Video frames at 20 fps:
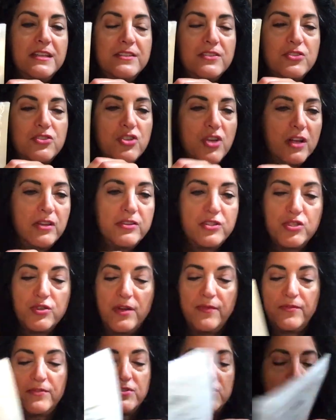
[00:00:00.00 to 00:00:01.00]
chocolate
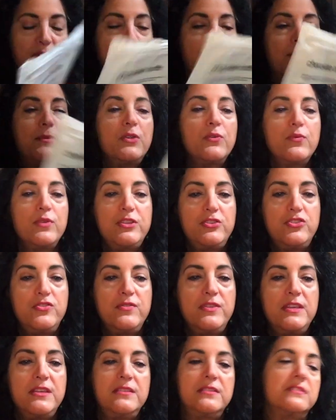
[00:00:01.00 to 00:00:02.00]
truffle is great. I'm going to read you
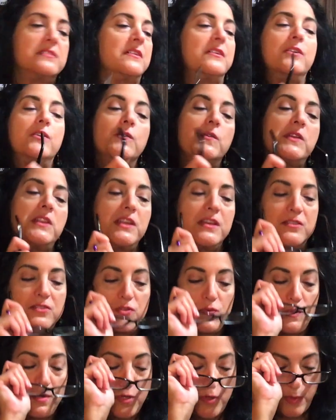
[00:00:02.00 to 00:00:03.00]
these
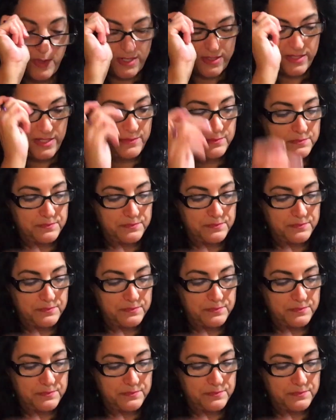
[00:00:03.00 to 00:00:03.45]
ingredients real quickly.